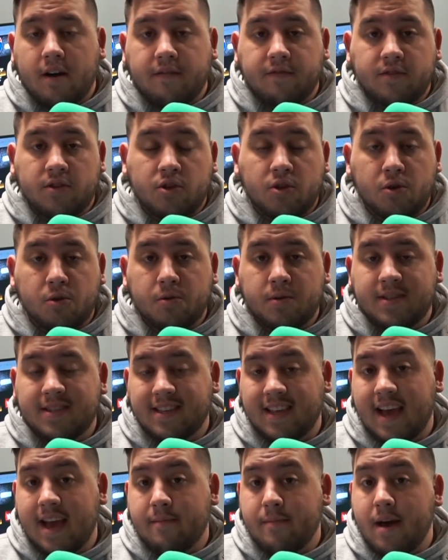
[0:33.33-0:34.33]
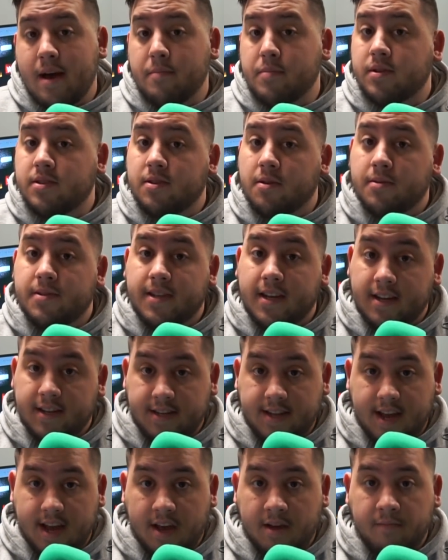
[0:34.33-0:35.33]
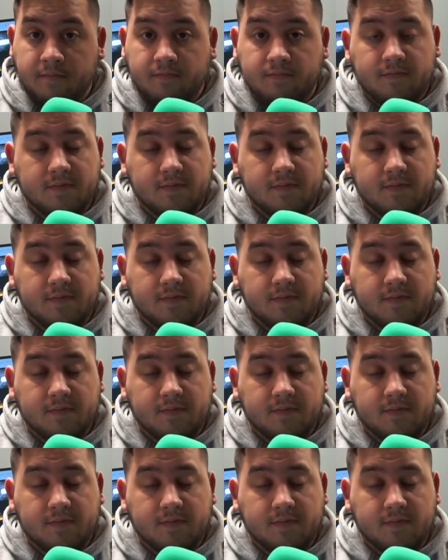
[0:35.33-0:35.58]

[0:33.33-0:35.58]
of two slam episodes a day.